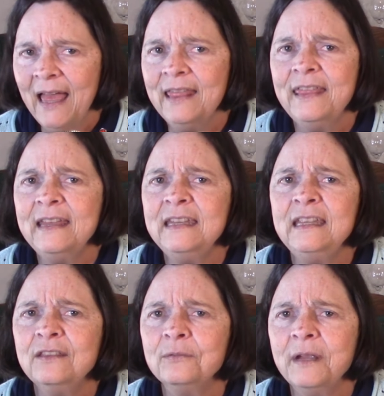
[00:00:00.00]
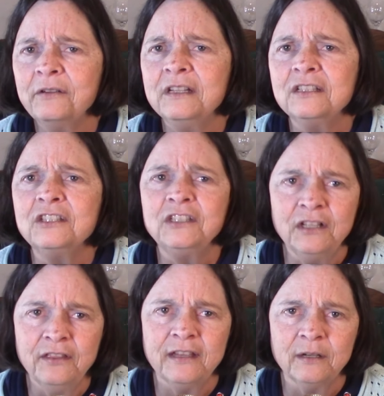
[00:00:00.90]
Then either Mary is
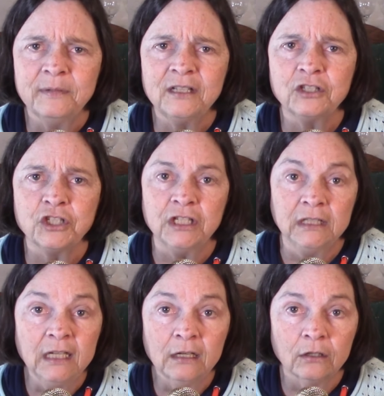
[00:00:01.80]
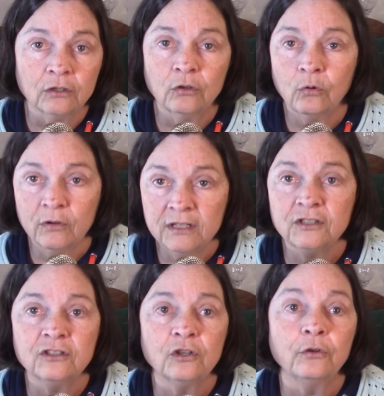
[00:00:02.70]
still there because she lingered, or
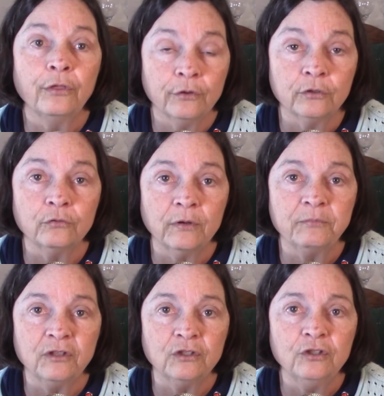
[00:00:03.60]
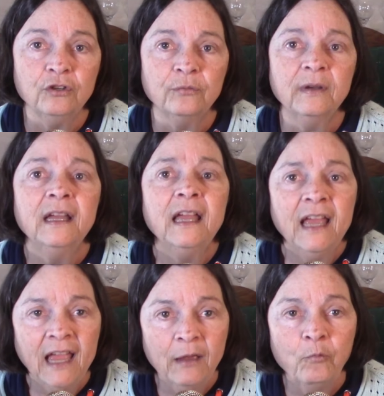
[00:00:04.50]
this is her third trip to the tomb,
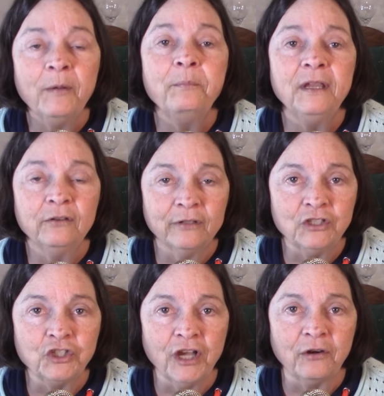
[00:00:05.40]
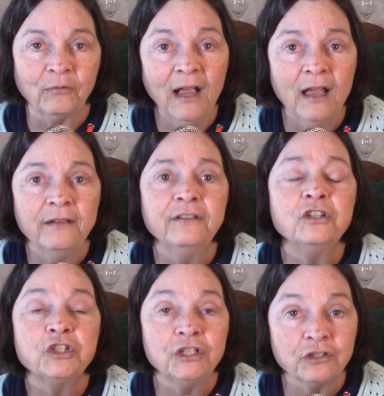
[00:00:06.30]
and when Peter and John arrive,
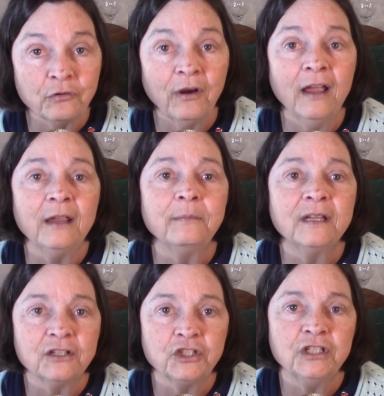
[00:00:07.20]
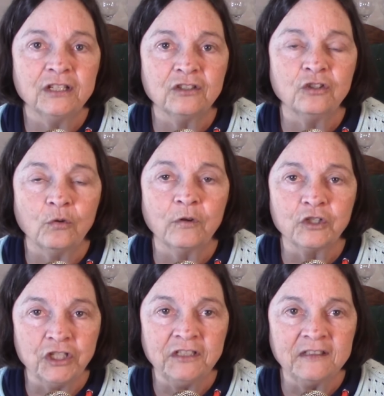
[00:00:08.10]
she is crying because she doesn't know where
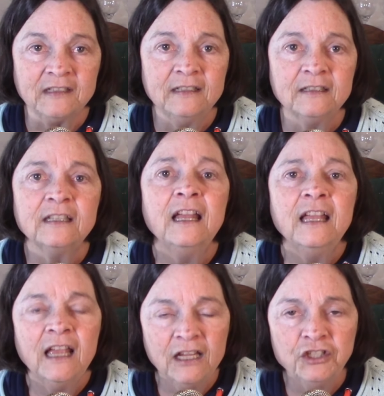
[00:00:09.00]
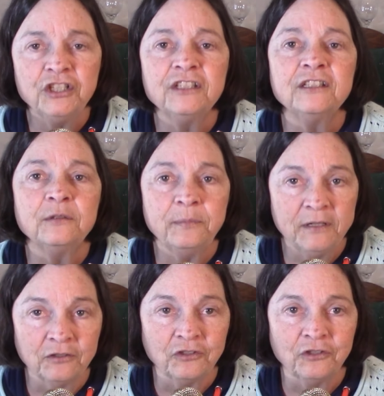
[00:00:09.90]
Jesus is, and Jesus
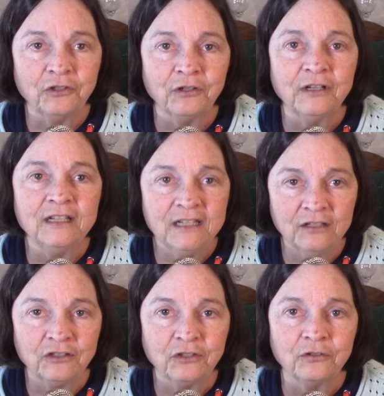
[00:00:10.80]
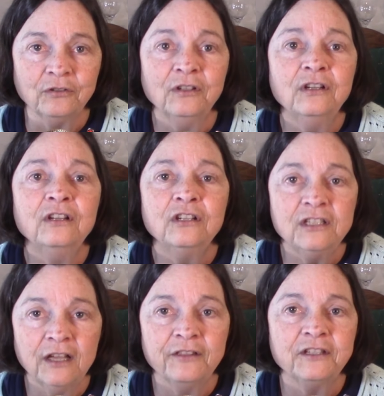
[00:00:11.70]
appears to her and tells her to
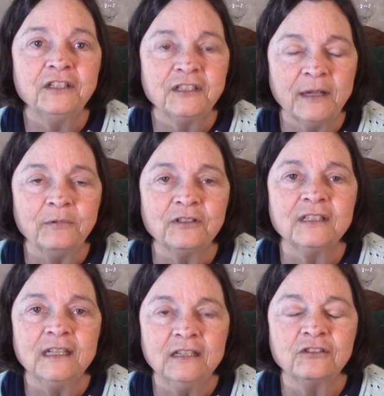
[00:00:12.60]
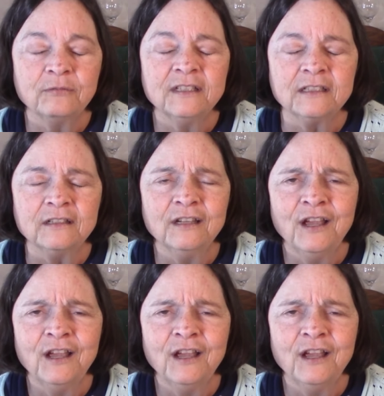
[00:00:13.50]
tell the disciples that he is risen.